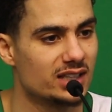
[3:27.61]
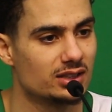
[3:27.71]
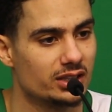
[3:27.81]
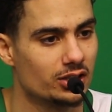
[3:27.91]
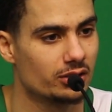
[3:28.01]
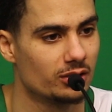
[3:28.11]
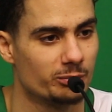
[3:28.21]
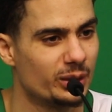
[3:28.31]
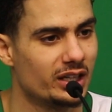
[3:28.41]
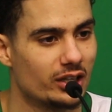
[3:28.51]
as a leader,
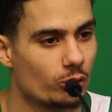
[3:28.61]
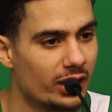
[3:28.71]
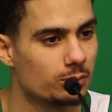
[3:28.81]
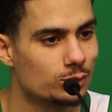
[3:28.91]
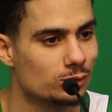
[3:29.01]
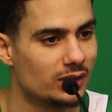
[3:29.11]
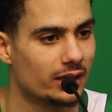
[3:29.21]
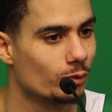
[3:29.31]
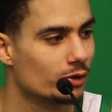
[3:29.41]
being in a great mood, like,